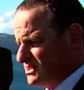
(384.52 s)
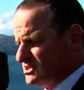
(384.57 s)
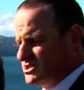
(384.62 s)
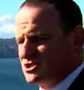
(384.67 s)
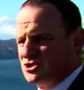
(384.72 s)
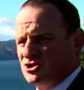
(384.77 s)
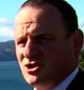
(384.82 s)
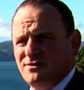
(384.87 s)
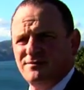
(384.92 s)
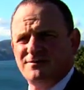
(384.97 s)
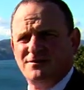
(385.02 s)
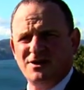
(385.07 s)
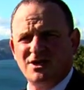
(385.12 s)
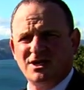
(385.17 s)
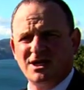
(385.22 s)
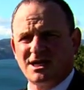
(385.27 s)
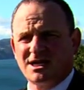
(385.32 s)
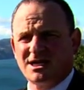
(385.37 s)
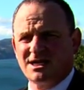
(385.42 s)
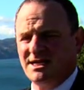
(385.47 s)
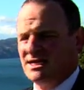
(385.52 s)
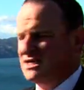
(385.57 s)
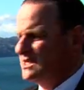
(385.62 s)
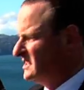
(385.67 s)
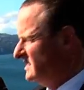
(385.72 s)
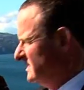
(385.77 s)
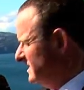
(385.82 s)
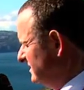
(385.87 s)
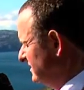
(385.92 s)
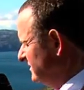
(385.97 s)
to shoot vertically,
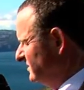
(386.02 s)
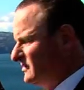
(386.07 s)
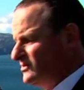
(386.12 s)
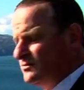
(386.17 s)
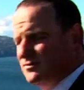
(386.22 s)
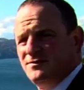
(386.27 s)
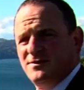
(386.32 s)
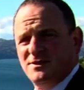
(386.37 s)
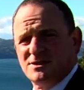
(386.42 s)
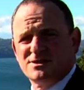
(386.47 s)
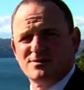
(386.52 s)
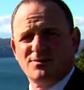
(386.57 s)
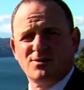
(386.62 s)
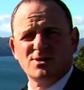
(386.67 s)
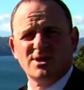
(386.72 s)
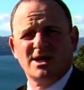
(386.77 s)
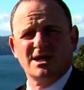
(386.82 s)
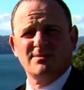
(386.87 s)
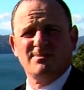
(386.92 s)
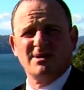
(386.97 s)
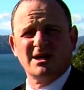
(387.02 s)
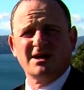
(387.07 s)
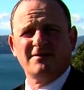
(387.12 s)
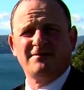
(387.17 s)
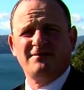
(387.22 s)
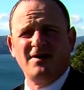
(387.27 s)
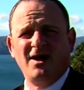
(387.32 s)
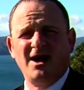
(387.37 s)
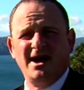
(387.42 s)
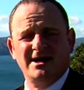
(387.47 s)
first of all, you get a bigger
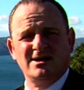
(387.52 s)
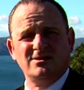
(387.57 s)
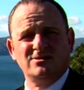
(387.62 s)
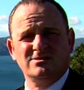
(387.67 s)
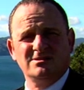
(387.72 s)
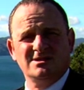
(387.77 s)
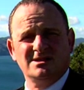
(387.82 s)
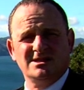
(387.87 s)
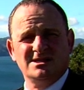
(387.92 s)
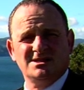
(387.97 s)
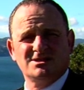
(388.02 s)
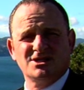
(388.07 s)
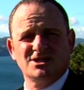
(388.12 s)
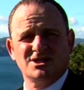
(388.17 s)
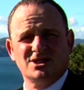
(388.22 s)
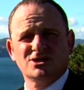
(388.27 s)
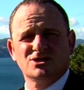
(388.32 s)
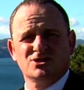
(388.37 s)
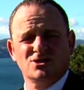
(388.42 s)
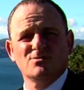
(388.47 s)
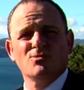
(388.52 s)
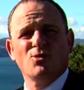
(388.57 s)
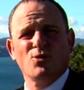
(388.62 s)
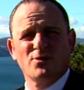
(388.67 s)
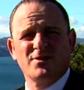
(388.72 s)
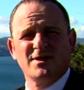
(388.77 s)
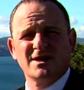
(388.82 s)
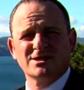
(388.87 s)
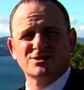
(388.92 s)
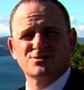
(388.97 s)
file, so you can do
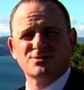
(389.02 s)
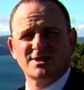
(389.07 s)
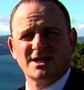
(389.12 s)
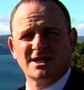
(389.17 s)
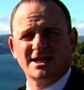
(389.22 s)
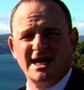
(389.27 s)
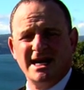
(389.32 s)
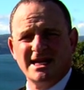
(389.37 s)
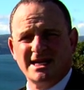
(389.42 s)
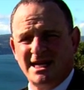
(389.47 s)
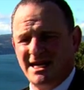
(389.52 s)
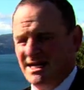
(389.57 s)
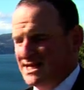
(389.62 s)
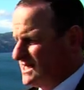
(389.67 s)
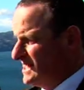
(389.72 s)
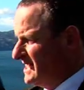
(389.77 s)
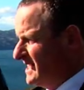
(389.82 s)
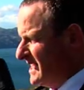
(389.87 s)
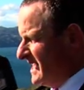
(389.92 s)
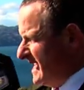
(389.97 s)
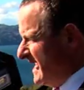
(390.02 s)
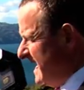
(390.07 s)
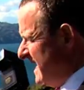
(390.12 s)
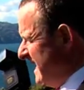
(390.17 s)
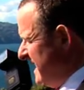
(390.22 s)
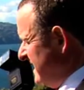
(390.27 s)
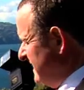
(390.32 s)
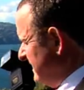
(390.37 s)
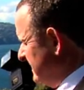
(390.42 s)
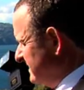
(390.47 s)
more things with it later.
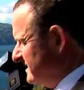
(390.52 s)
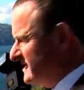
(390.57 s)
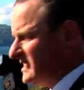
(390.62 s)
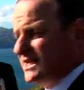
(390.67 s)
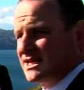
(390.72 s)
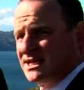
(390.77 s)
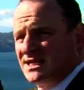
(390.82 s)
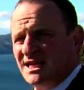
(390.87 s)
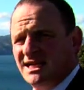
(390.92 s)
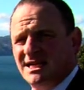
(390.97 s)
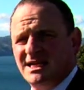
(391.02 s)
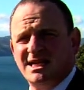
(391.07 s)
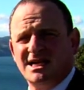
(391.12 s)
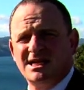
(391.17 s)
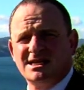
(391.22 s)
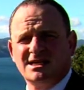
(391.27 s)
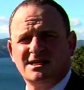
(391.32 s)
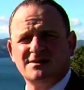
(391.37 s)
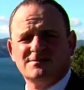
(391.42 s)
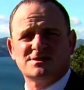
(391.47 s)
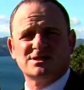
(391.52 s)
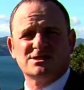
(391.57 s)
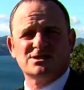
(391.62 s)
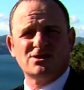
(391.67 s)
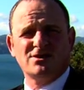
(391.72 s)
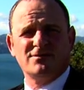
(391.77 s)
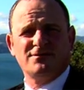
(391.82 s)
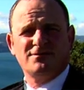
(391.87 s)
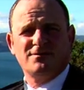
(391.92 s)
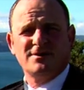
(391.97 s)
And secondly, it gives the
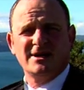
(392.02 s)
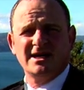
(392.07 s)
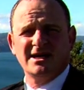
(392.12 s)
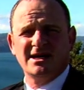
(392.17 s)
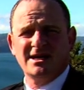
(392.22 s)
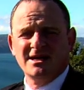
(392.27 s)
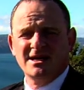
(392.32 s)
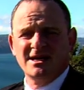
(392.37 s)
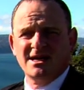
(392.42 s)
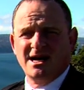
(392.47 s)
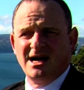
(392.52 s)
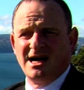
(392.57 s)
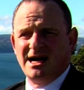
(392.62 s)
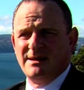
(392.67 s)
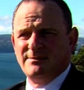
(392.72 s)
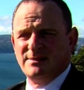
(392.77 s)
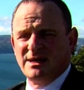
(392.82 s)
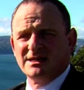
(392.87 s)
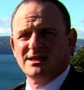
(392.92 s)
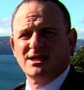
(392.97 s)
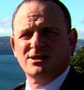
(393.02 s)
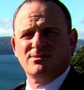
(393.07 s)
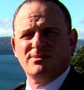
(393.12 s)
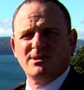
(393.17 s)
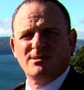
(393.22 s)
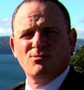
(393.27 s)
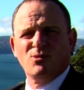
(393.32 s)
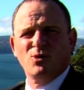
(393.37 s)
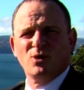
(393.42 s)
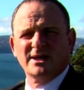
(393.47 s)
software a little
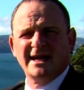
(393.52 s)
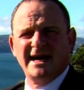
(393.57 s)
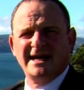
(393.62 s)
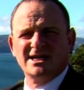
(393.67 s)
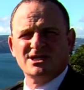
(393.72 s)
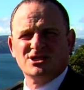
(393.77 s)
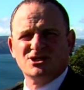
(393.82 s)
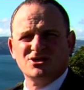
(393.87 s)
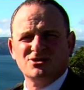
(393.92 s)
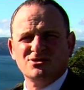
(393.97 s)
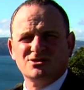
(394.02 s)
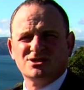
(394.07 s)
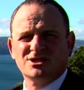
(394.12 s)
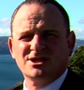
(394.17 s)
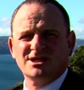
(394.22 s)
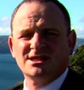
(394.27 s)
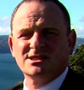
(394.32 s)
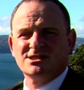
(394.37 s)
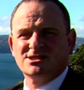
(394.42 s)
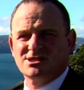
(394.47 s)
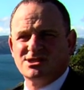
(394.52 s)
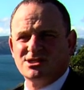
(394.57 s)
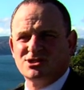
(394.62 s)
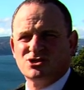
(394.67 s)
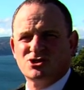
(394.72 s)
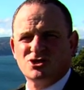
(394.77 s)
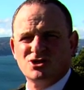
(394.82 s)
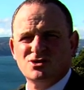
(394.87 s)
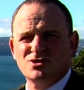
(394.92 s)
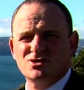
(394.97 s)
bit more latitude to
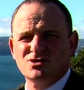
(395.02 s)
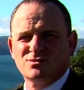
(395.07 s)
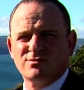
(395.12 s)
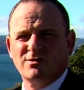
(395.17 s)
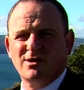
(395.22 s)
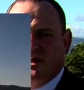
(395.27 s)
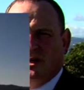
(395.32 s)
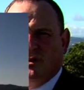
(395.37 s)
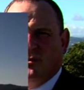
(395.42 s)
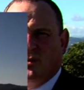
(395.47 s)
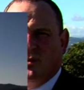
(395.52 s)
choose what